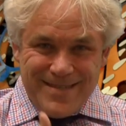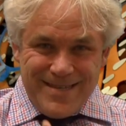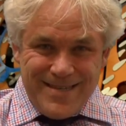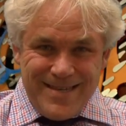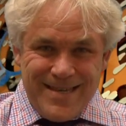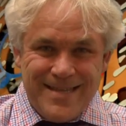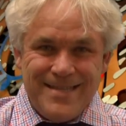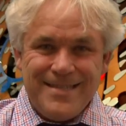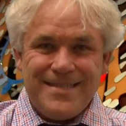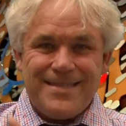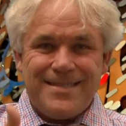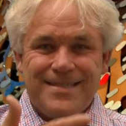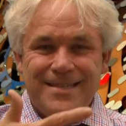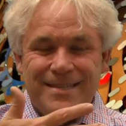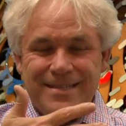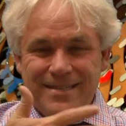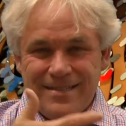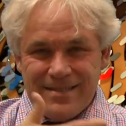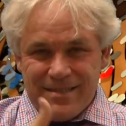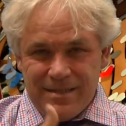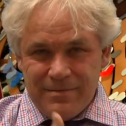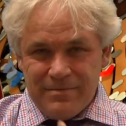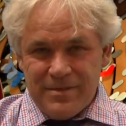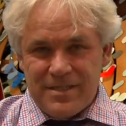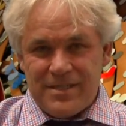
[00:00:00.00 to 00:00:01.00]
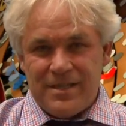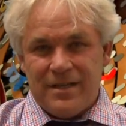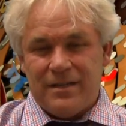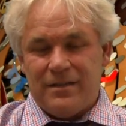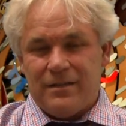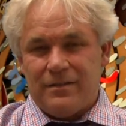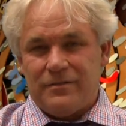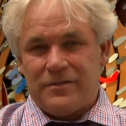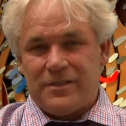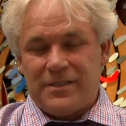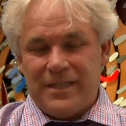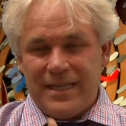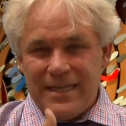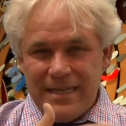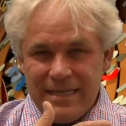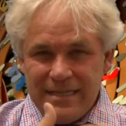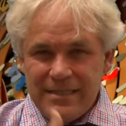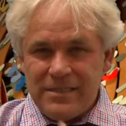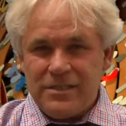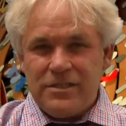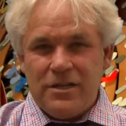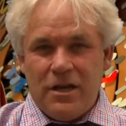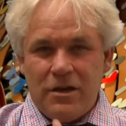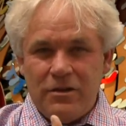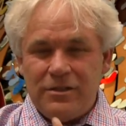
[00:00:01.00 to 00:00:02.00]
instincts themselves, there
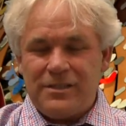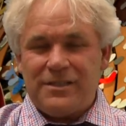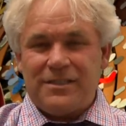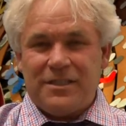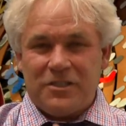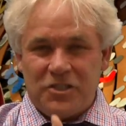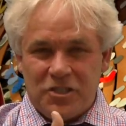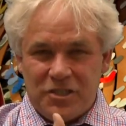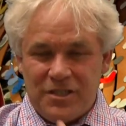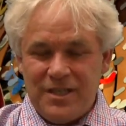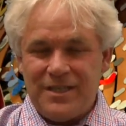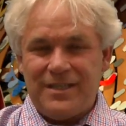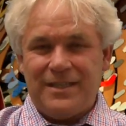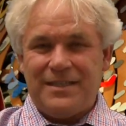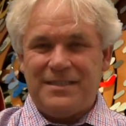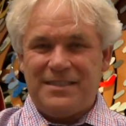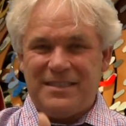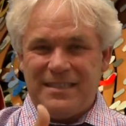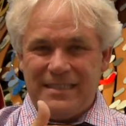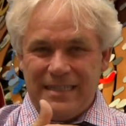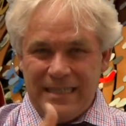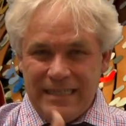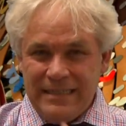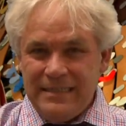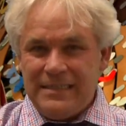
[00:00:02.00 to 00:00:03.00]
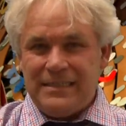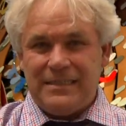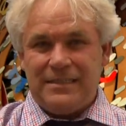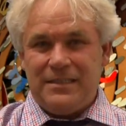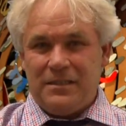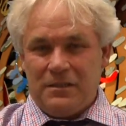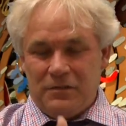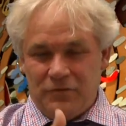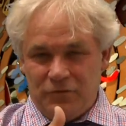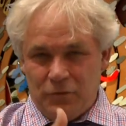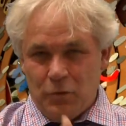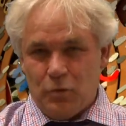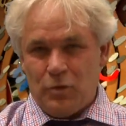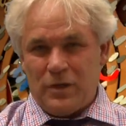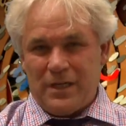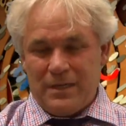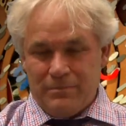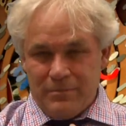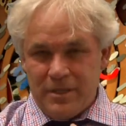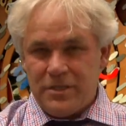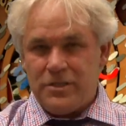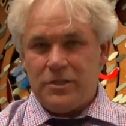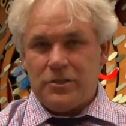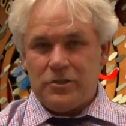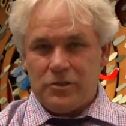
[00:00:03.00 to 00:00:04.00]
is no such thing as an instinct for
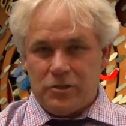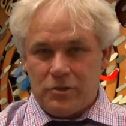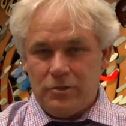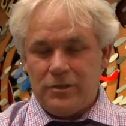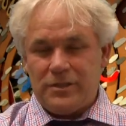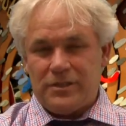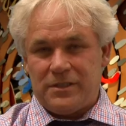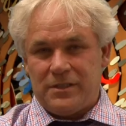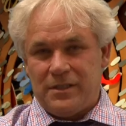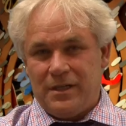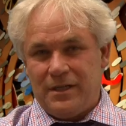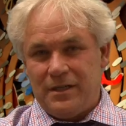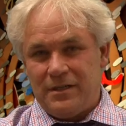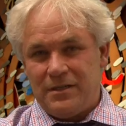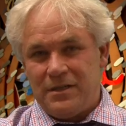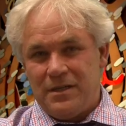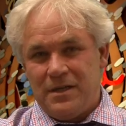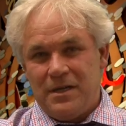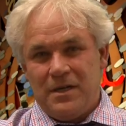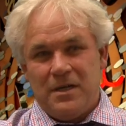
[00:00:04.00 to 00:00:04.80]
committing suicide